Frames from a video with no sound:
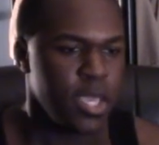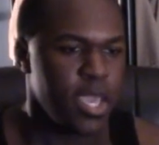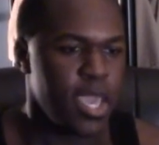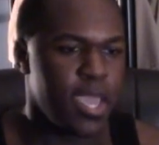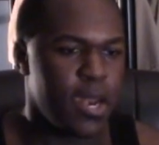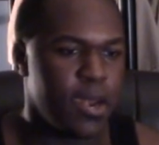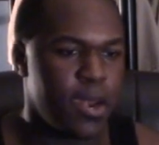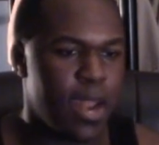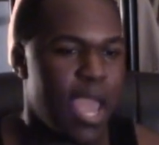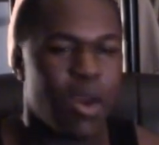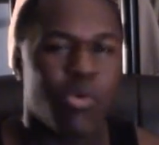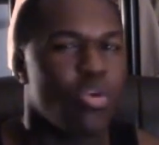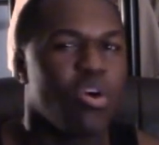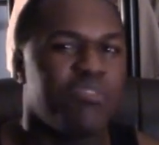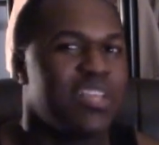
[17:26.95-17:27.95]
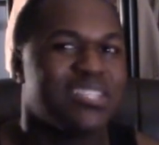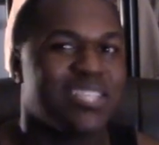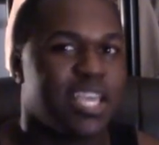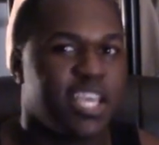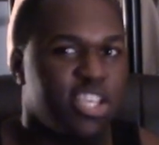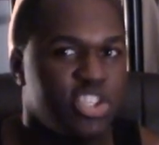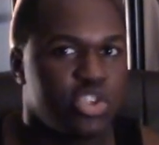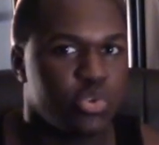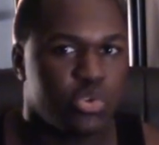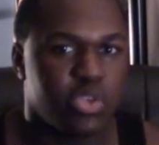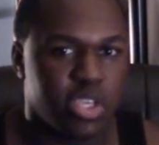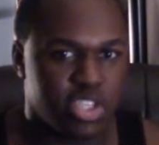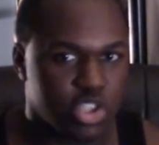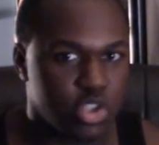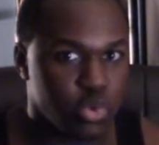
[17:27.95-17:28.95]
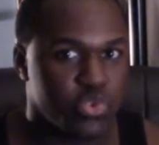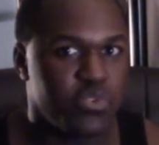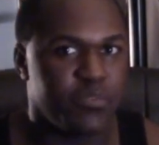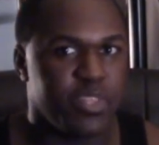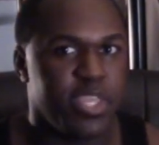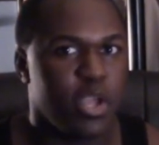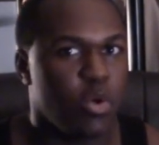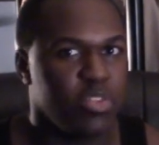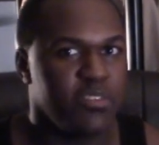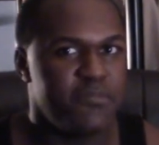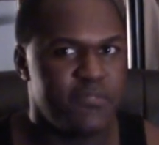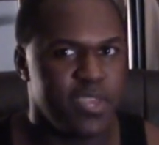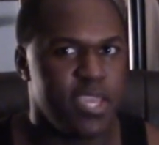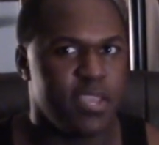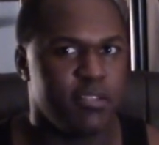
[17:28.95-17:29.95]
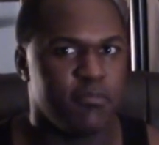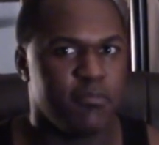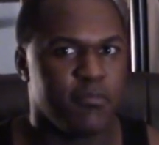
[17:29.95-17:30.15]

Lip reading: And I don't know if that's like exclusively only feet.